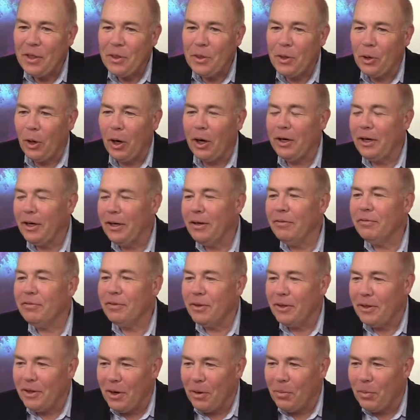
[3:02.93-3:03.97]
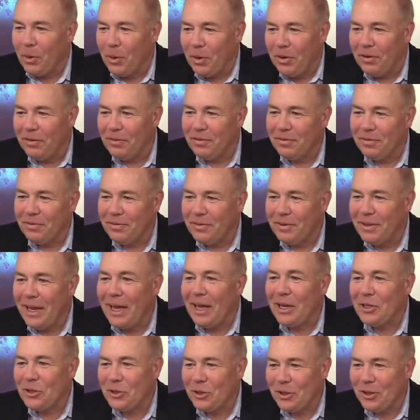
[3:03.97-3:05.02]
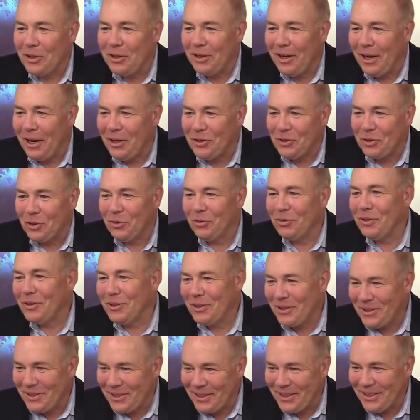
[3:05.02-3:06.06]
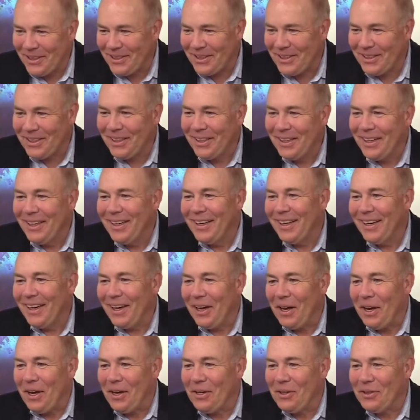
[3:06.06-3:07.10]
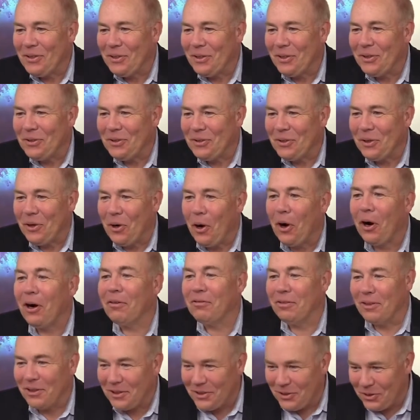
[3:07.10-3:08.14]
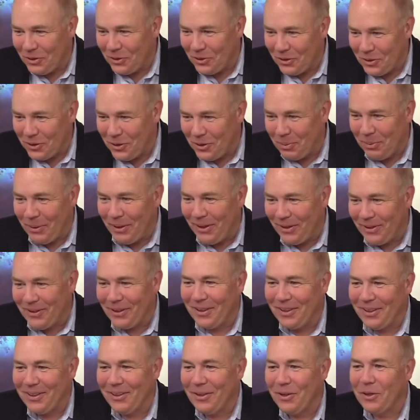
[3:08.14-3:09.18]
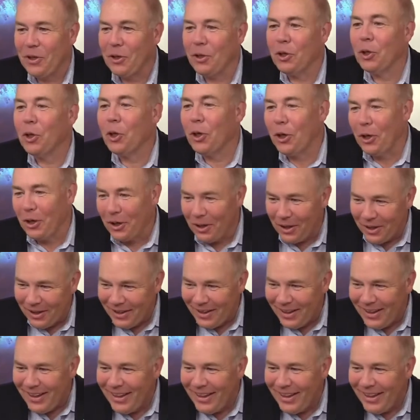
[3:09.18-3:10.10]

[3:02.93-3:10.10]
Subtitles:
there aren't an infinite number of NASA astrophysicists to harvest, so to speak, or to lure.